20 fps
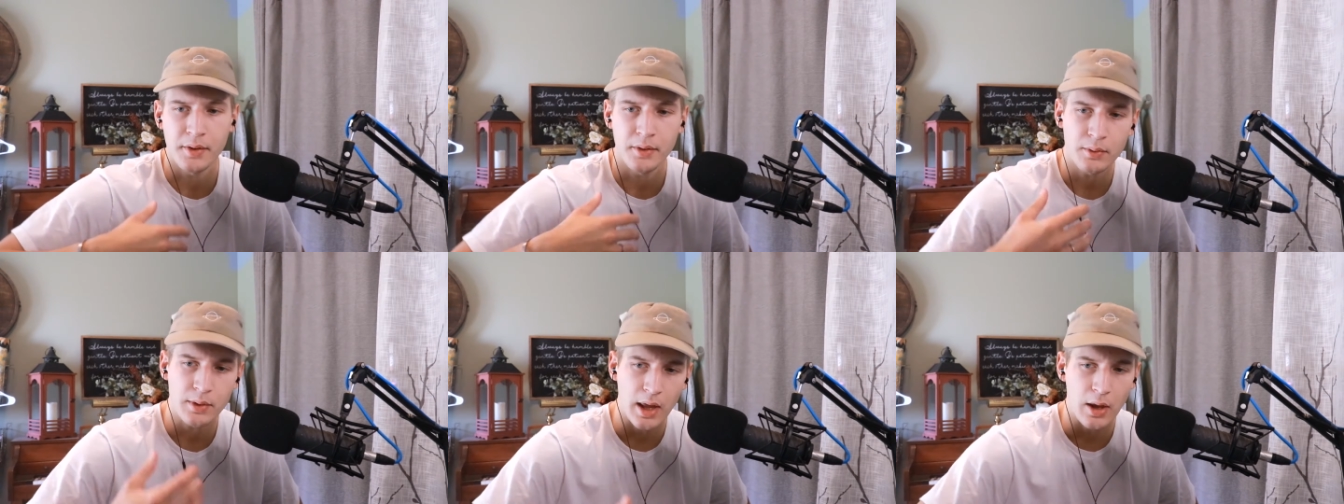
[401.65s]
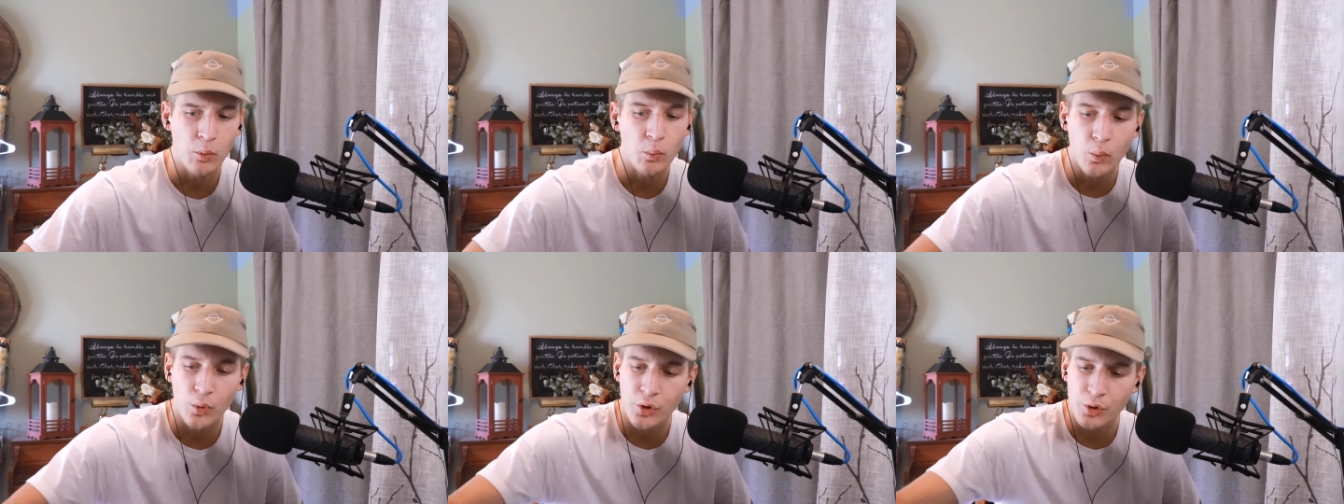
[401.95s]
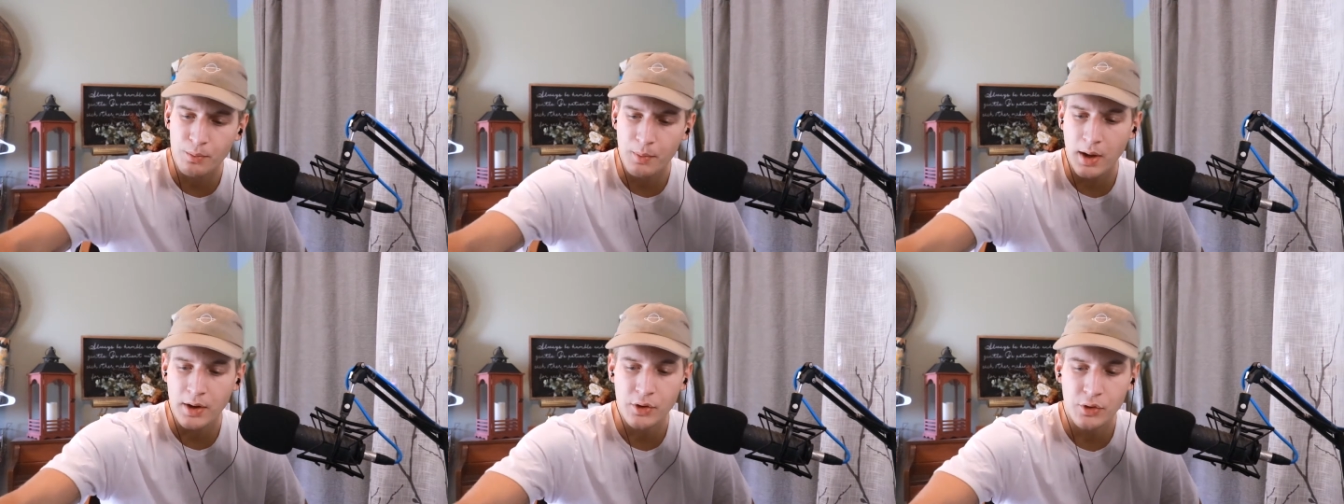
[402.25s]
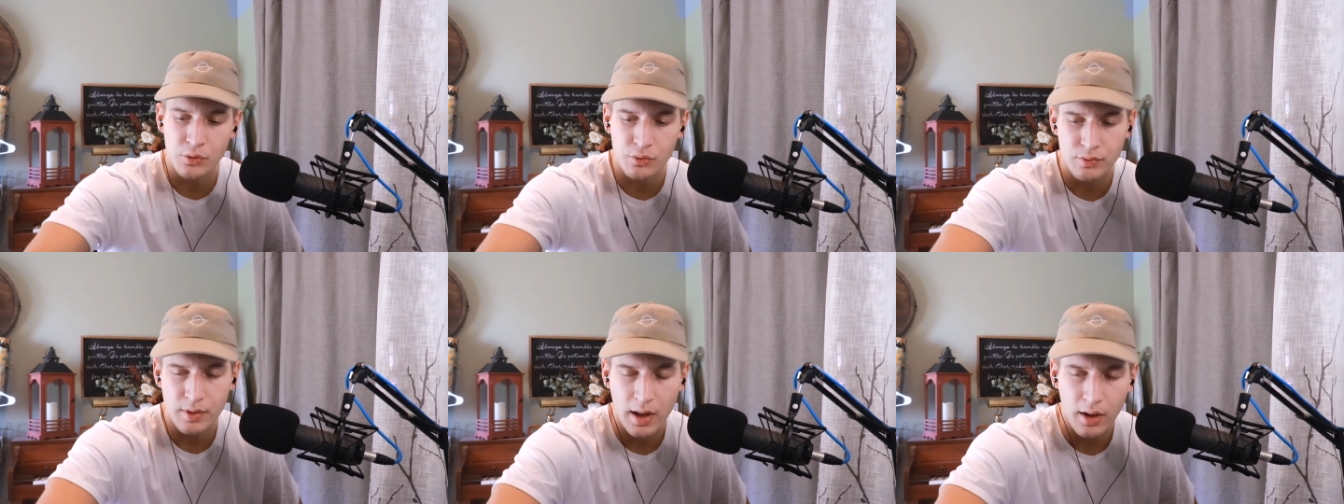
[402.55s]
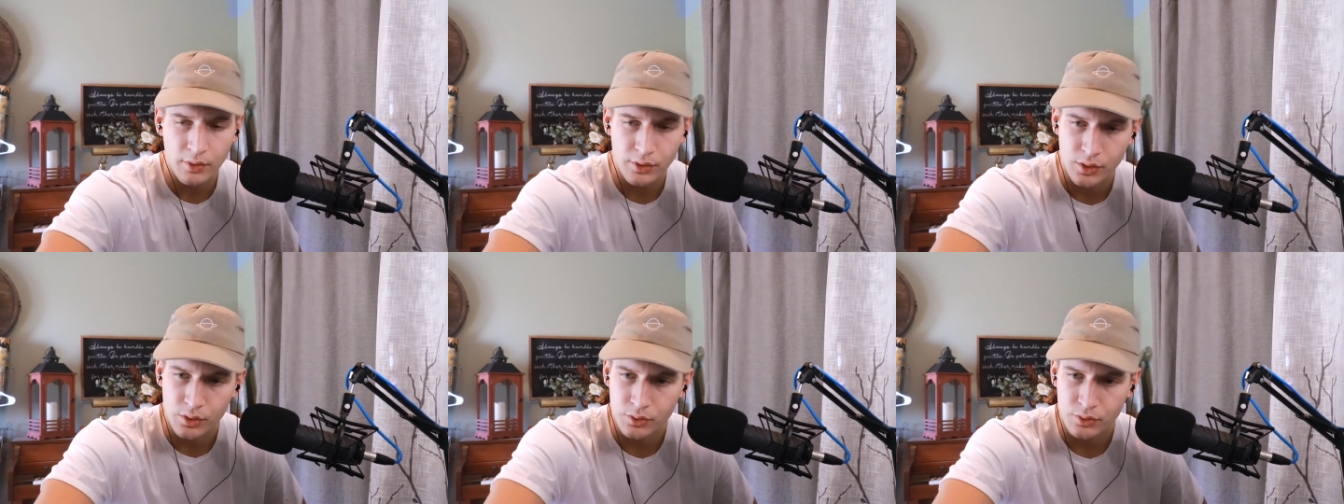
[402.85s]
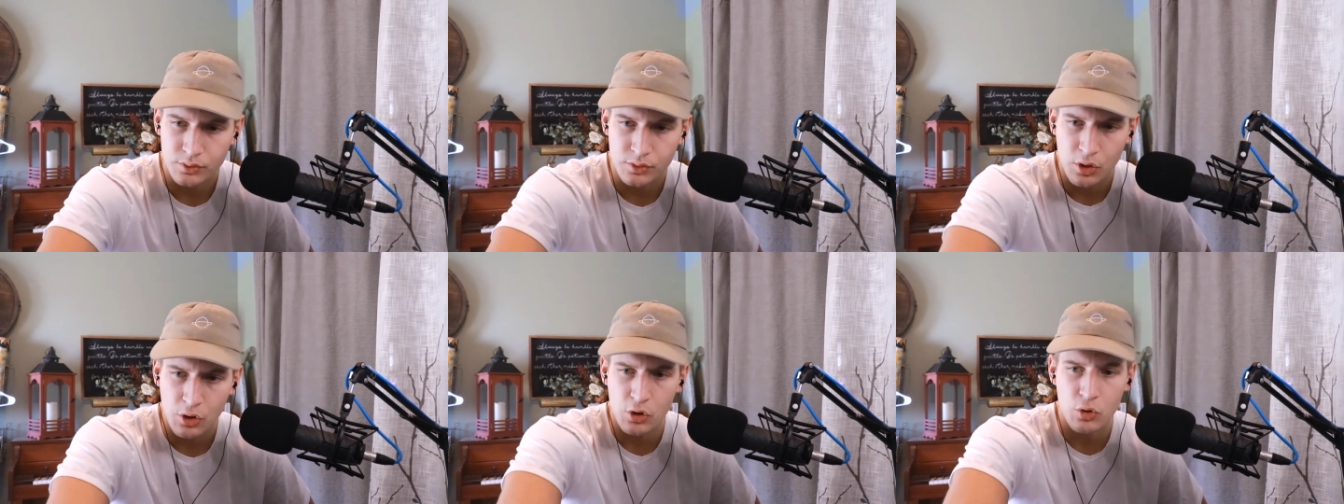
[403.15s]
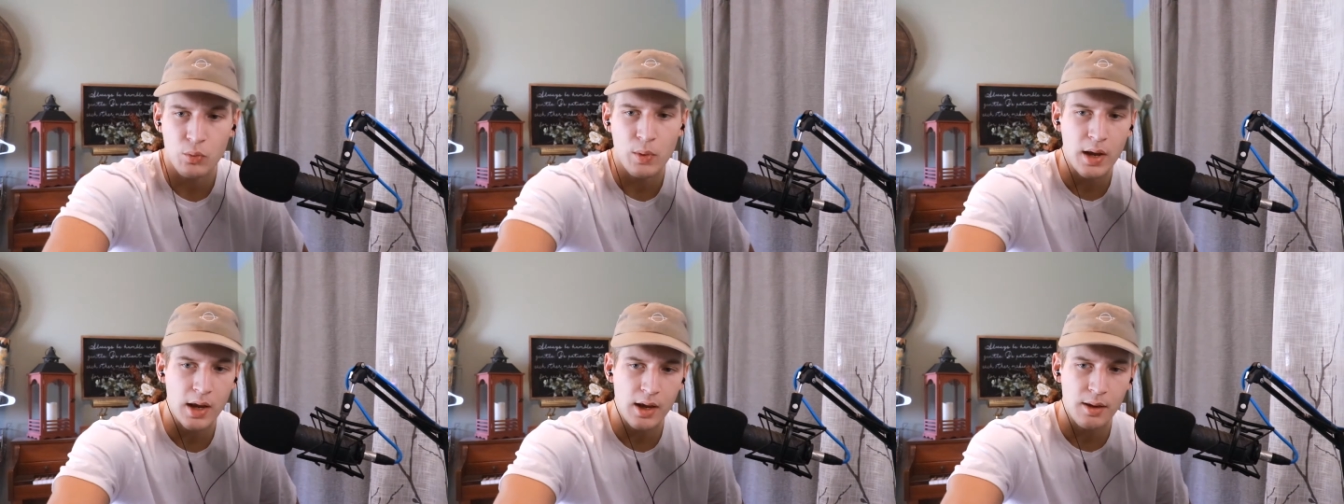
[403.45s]
okay, what are my new values?
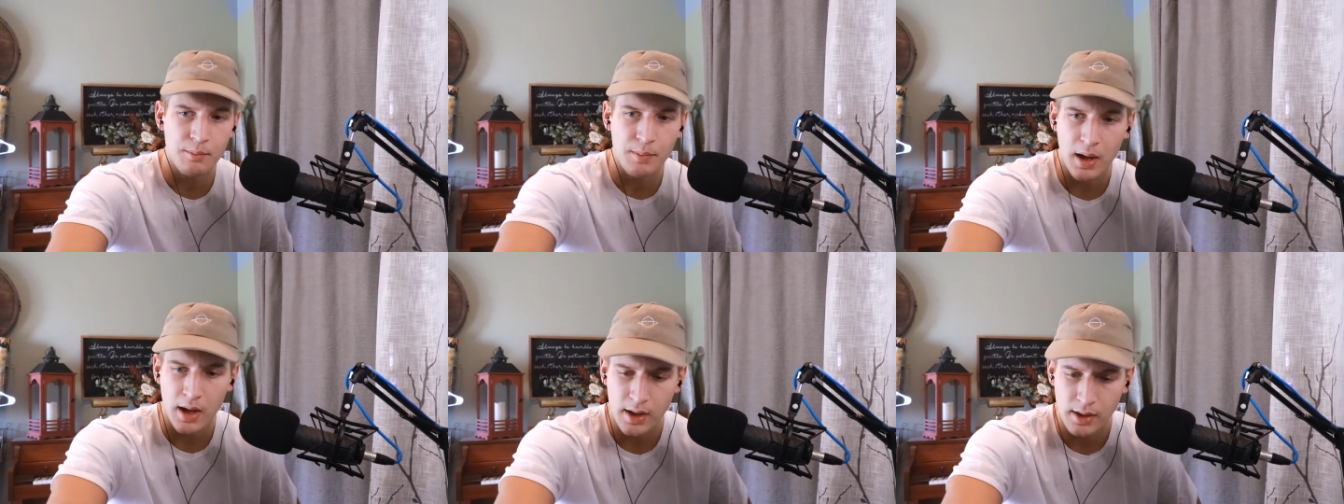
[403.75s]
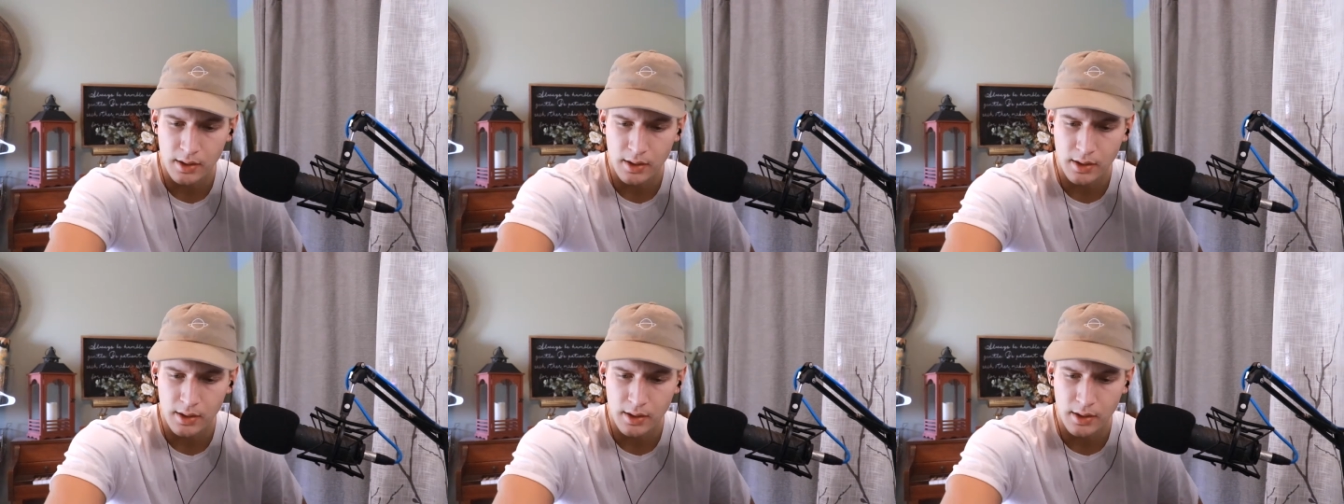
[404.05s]
Who am I?